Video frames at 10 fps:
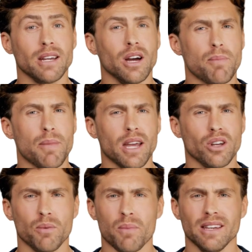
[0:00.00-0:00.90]
not be in
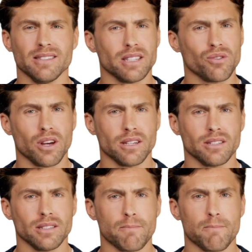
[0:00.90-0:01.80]
your best interest.